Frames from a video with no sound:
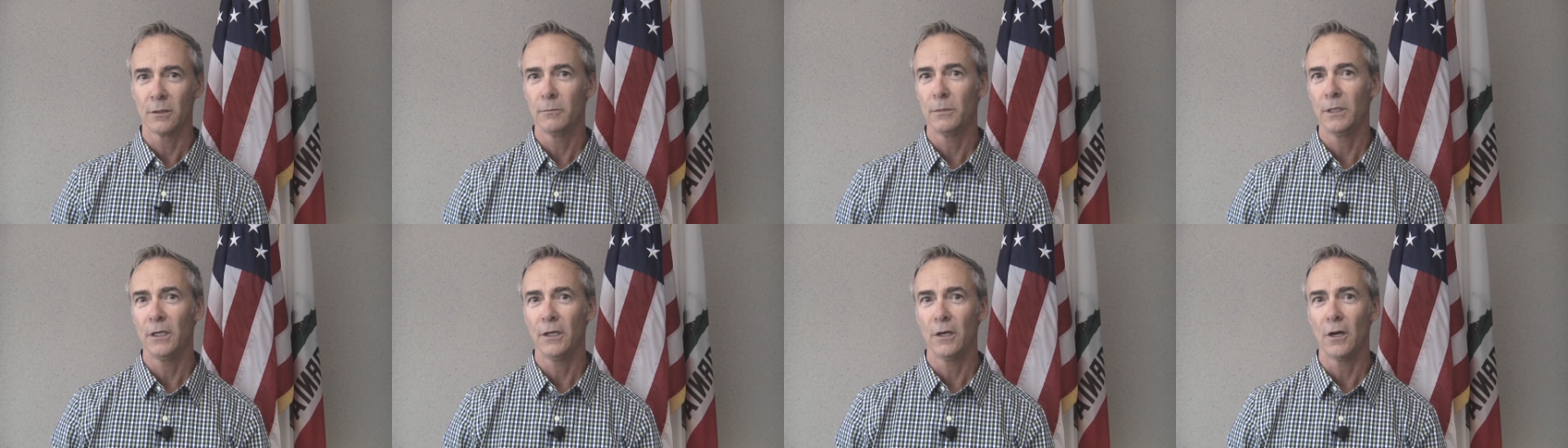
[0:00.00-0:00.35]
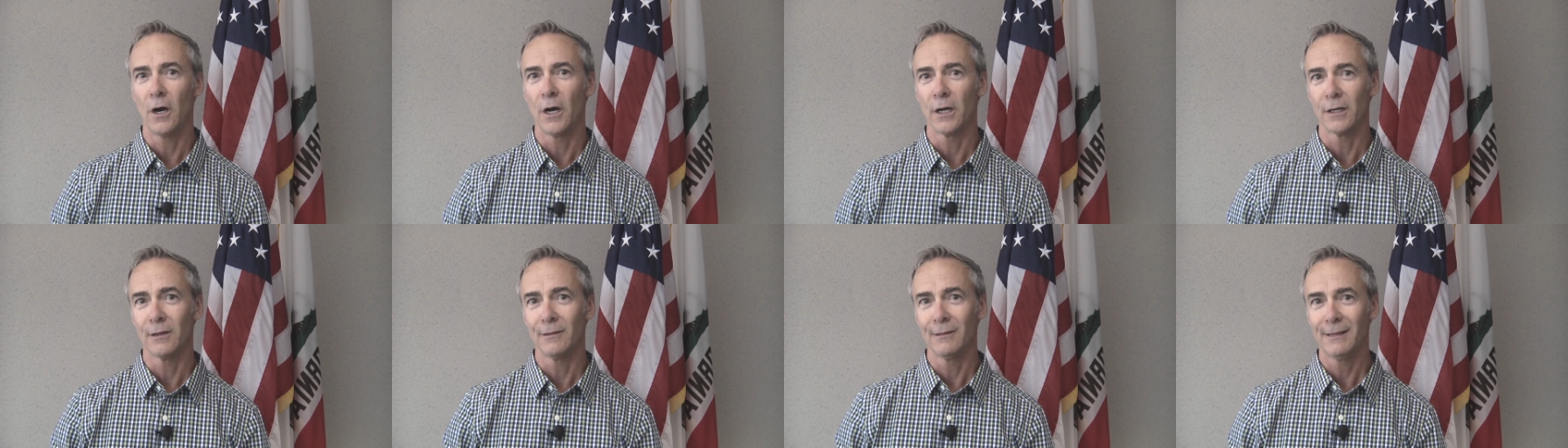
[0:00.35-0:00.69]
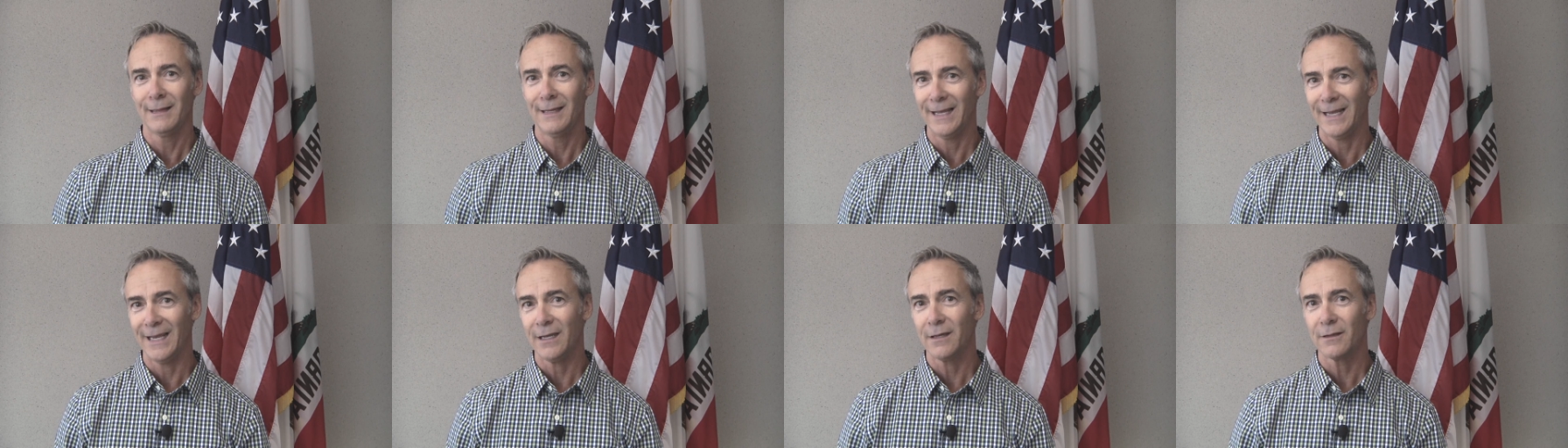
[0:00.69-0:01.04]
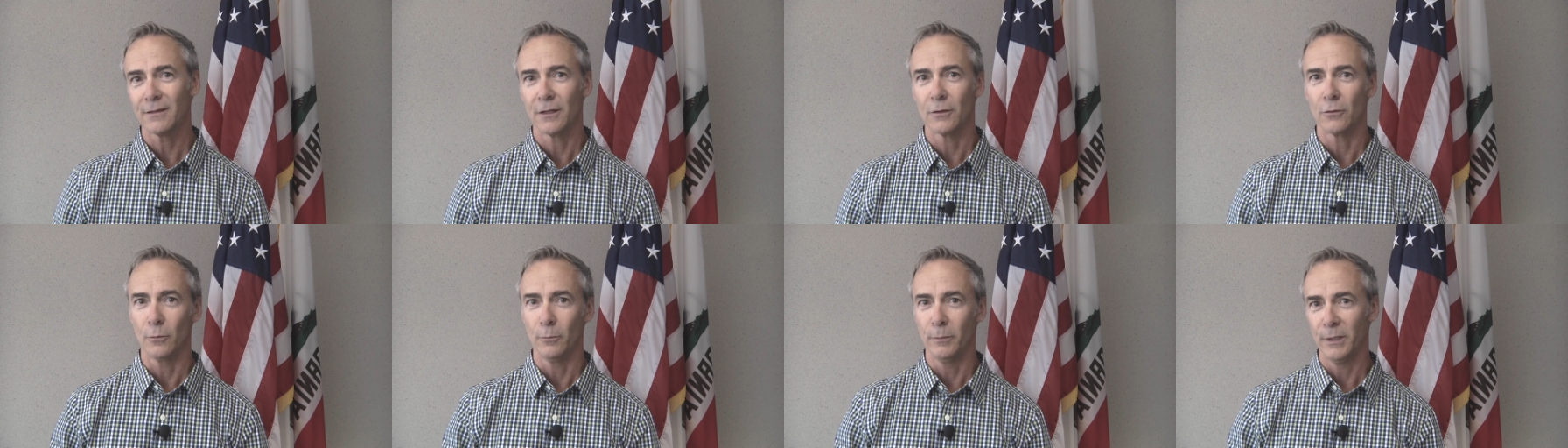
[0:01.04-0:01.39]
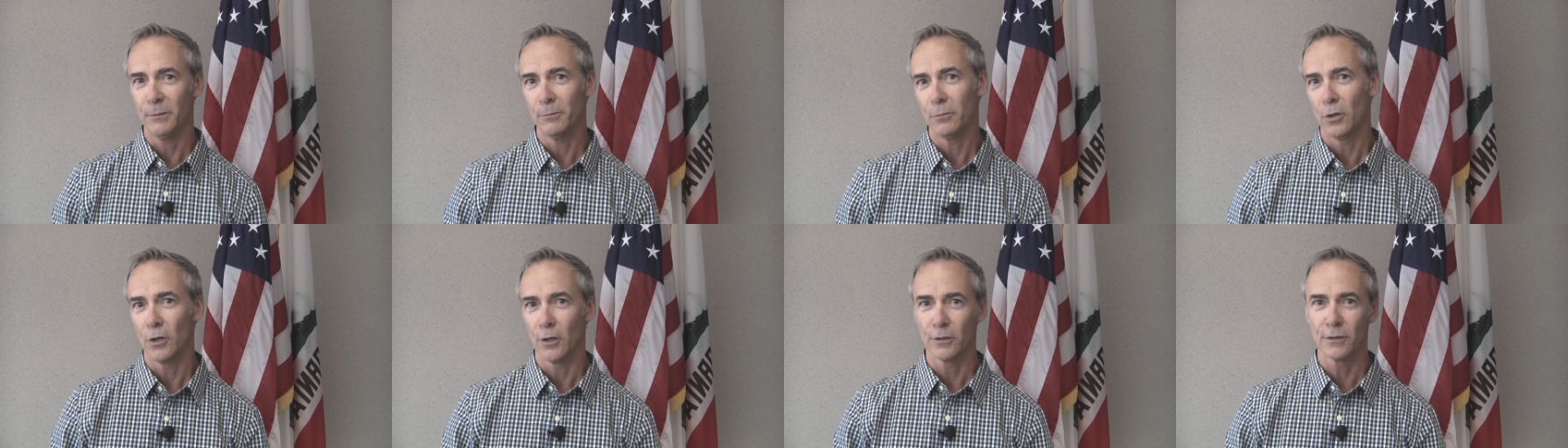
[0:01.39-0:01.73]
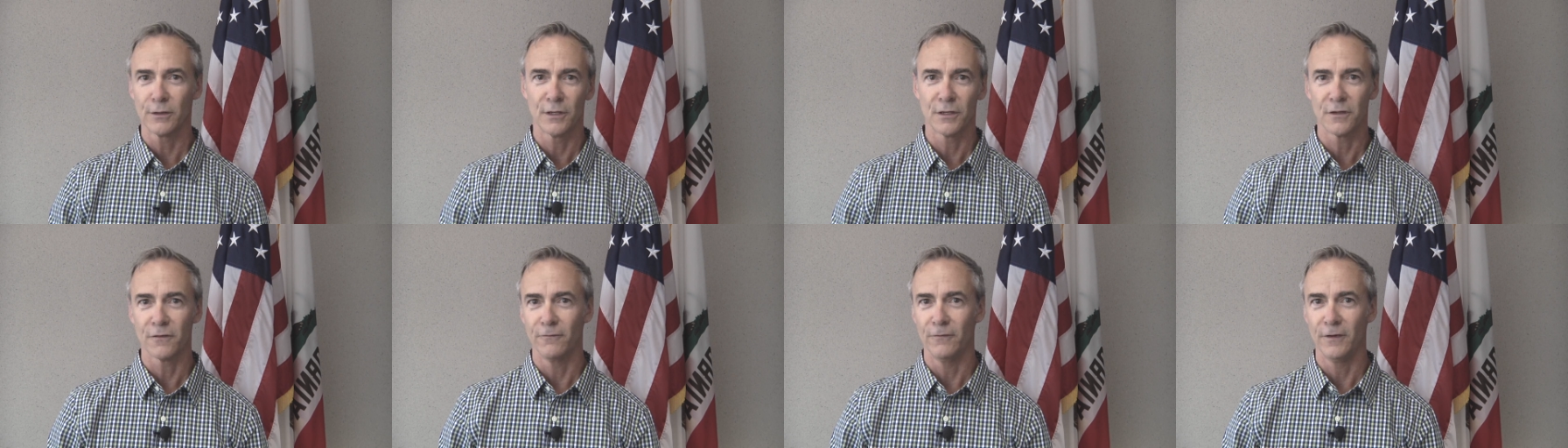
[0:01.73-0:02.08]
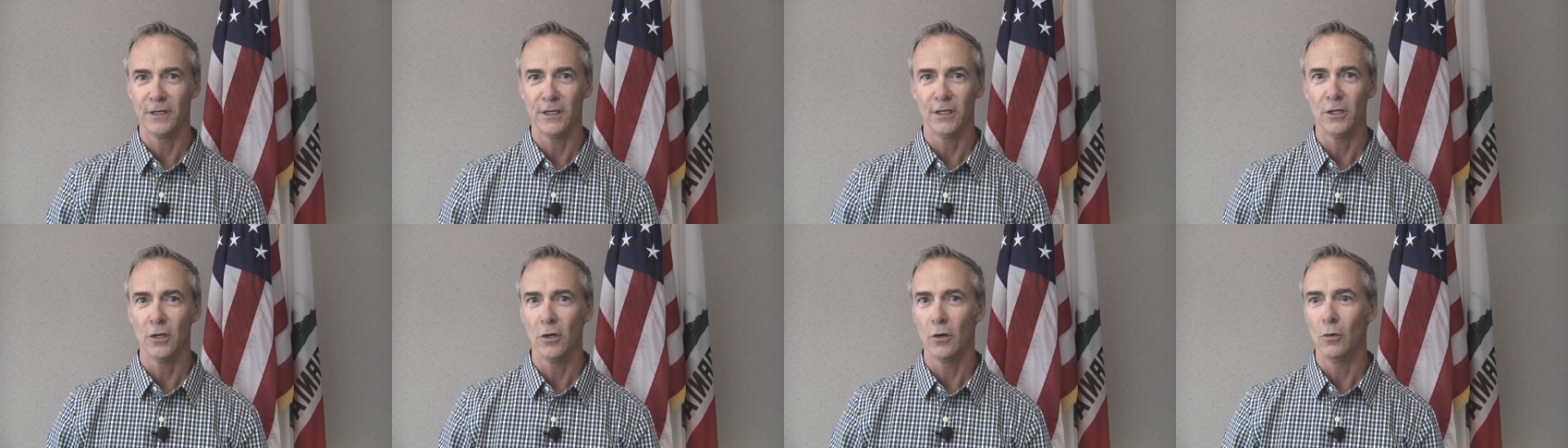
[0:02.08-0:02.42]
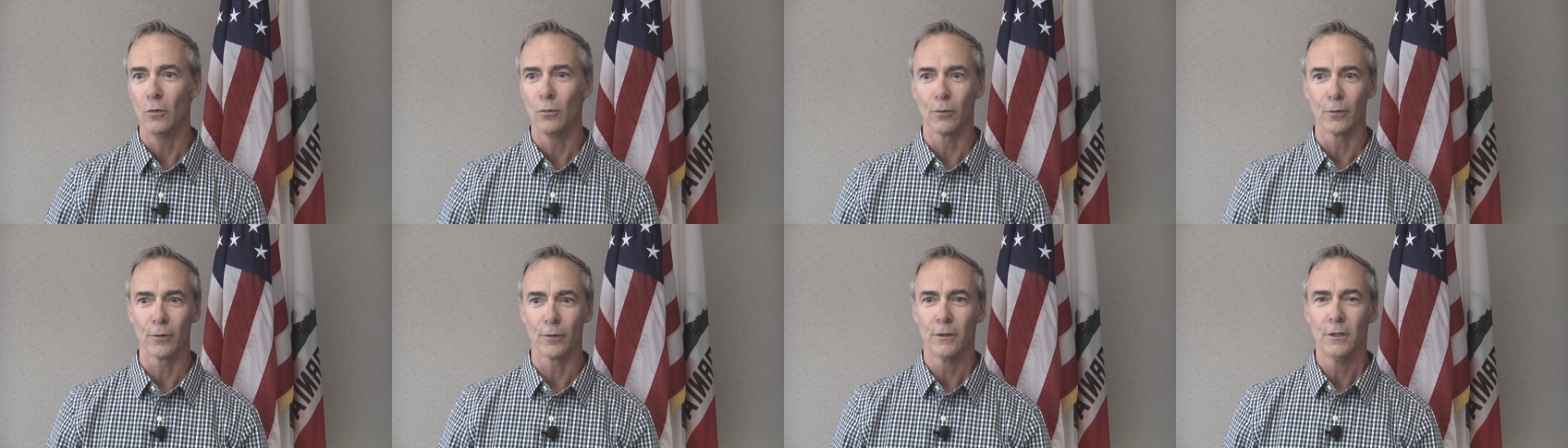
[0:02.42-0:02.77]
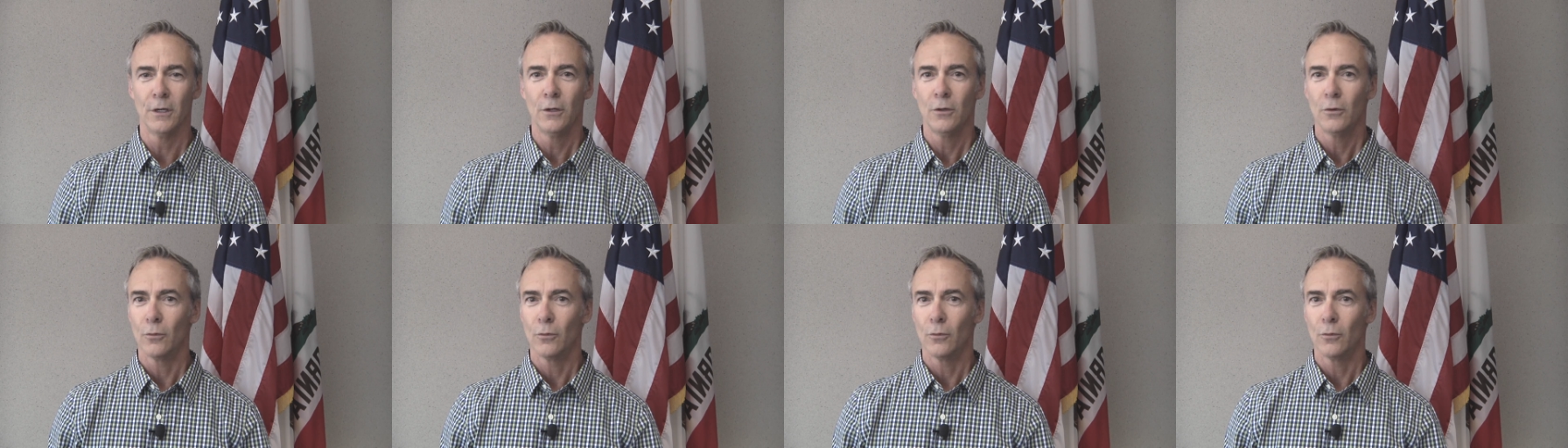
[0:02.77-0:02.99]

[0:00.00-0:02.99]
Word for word: to be on a link that'll be part of this video or,